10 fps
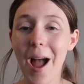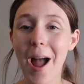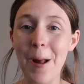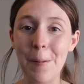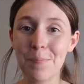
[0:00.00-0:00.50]

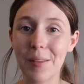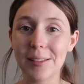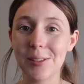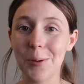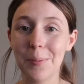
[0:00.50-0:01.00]

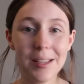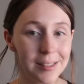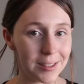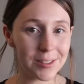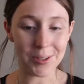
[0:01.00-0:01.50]
so
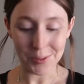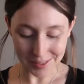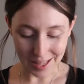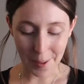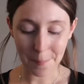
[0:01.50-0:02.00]
please excuse
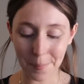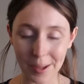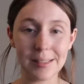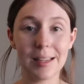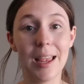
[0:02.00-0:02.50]
that,
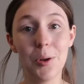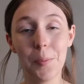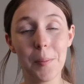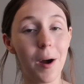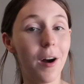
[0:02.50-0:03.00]
but he will
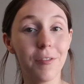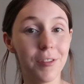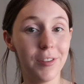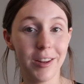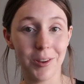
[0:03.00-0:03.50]
be part of
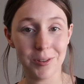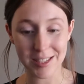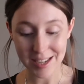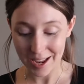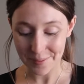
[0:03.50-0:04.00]
the video
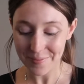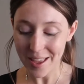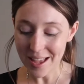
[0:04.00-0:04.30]
today.